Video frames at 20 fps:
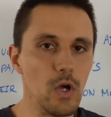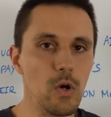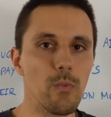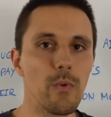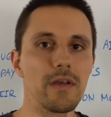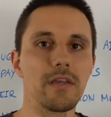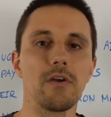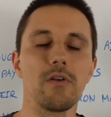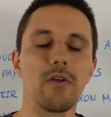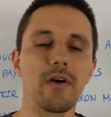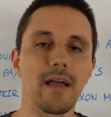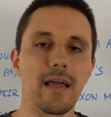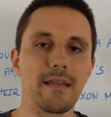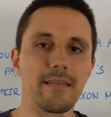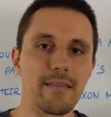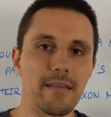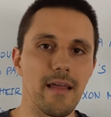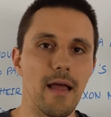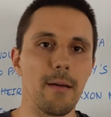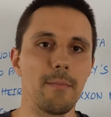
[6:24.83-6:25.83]
when you look
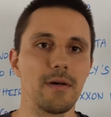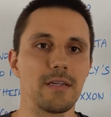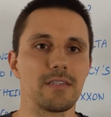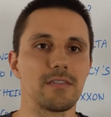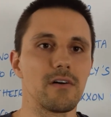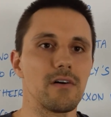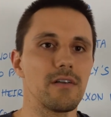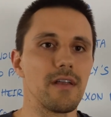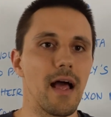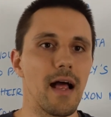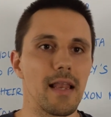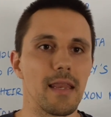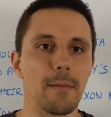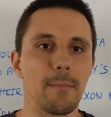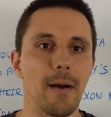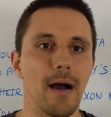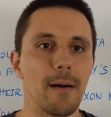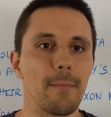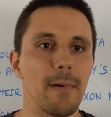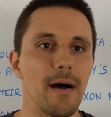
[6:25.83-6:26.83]
at Amazon,
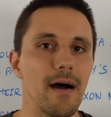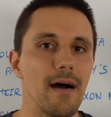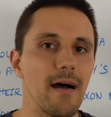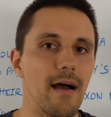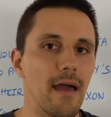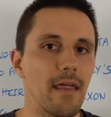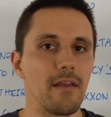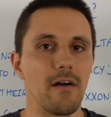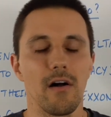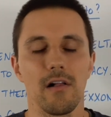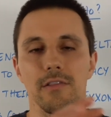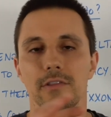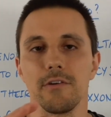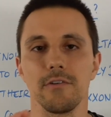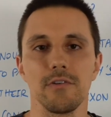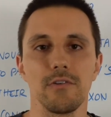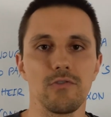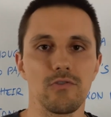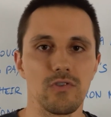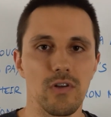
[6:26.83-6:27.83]
Alibaba and all the
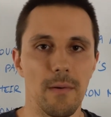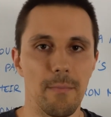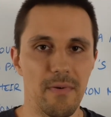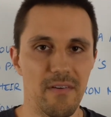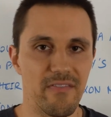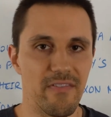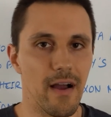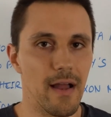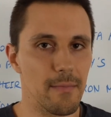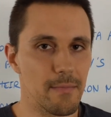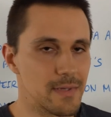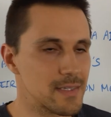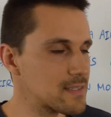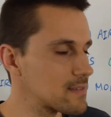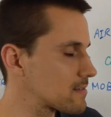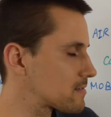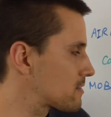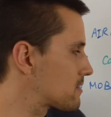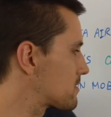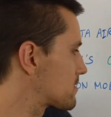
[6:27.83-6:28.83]
new Shopify
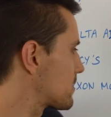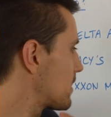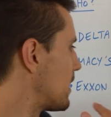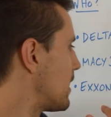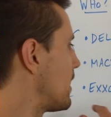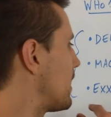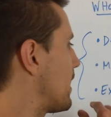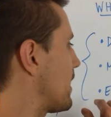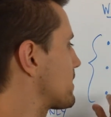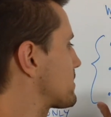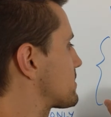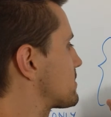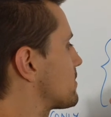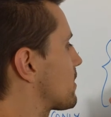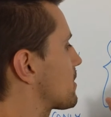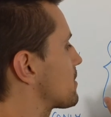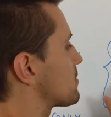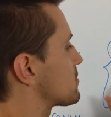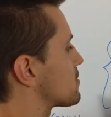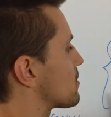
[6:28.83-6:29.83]
businesses, it's
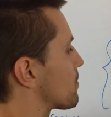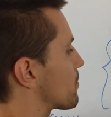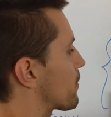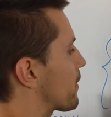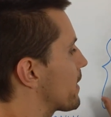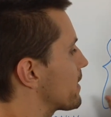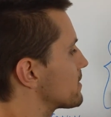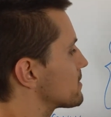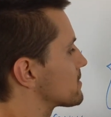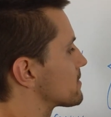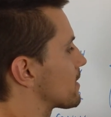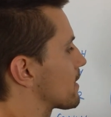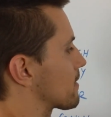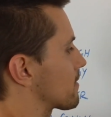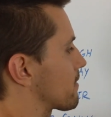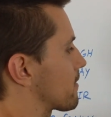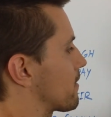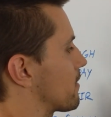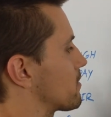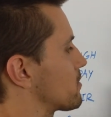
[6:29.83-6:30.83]
not a surprise
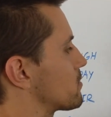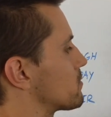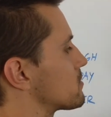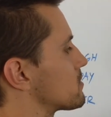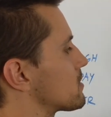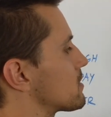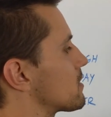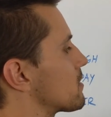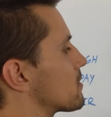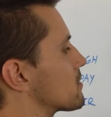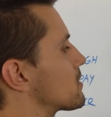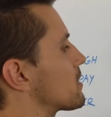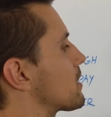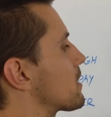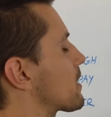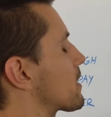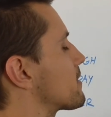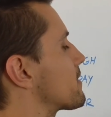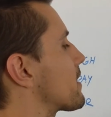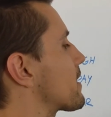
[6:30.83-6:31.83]
that you see a
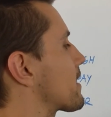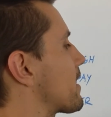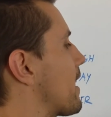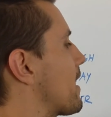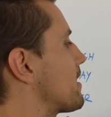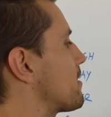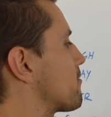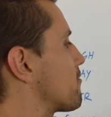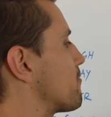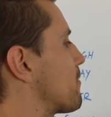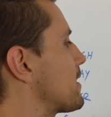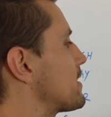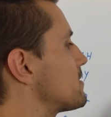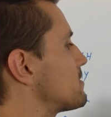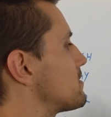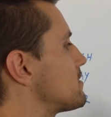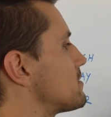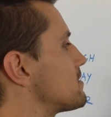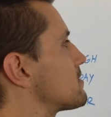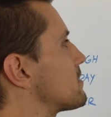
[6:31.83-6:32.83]
decline of
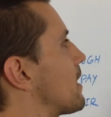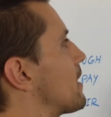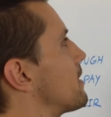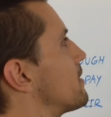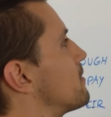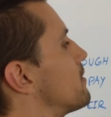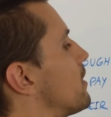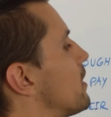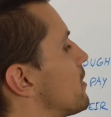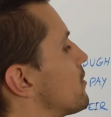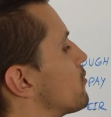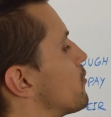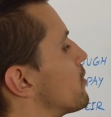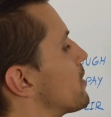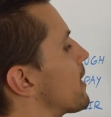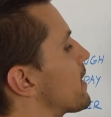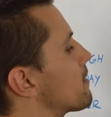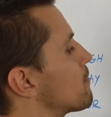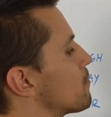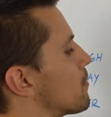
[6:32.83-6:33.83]
Macy's and the
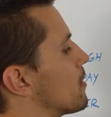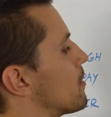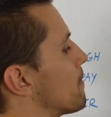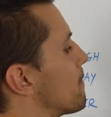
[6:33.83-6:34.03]
name